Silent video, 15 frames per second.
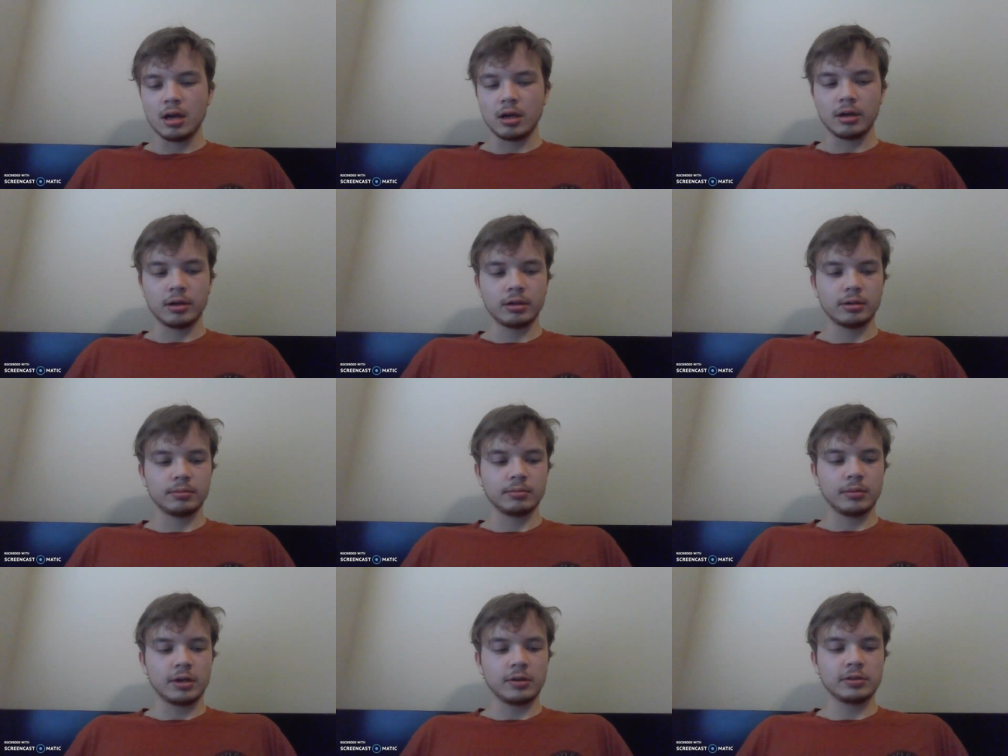
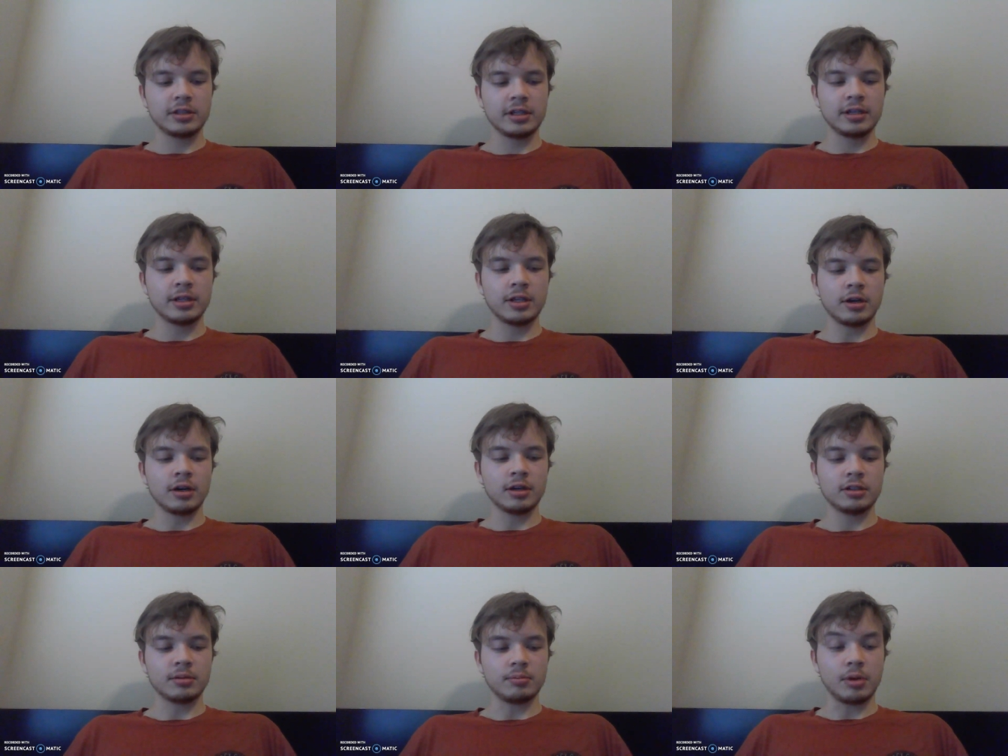I would say there
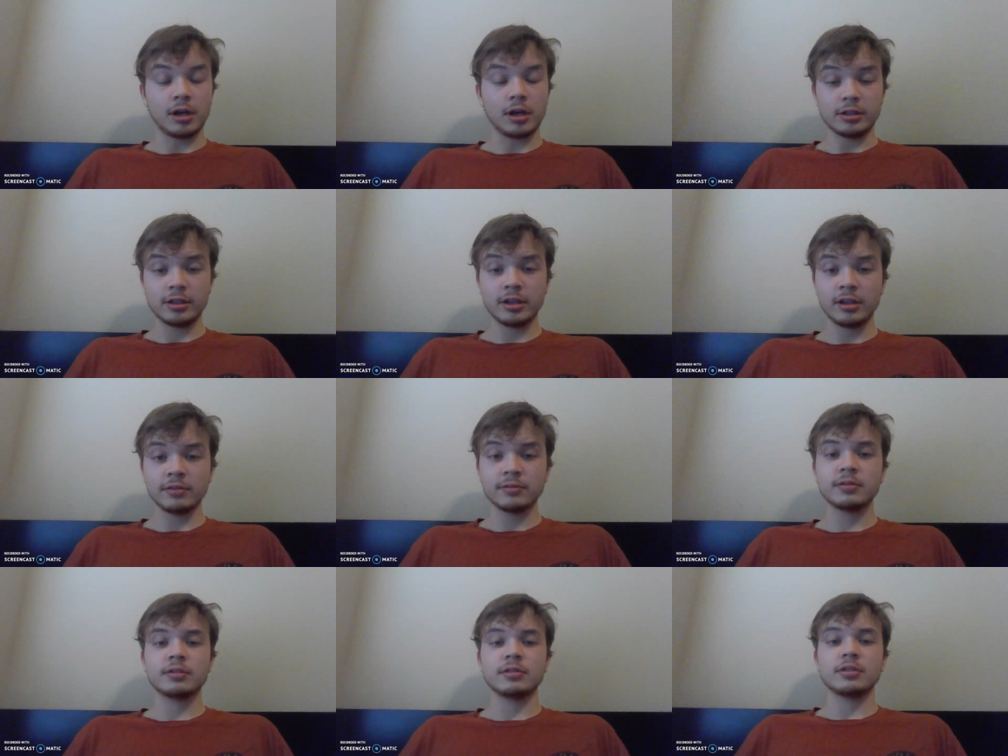are some
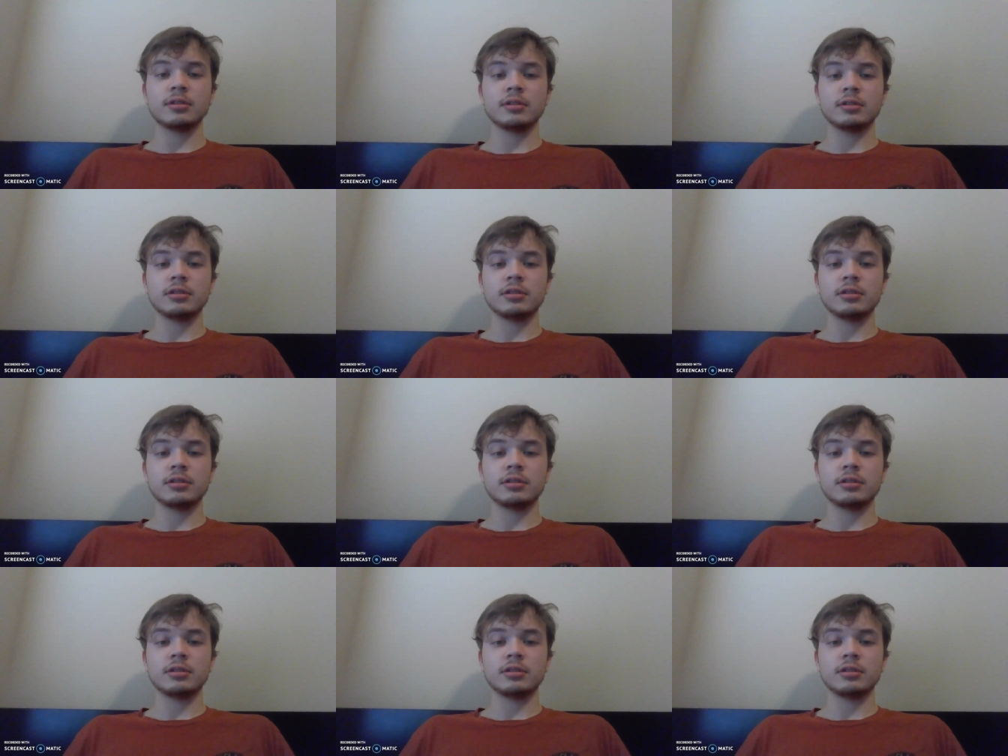positives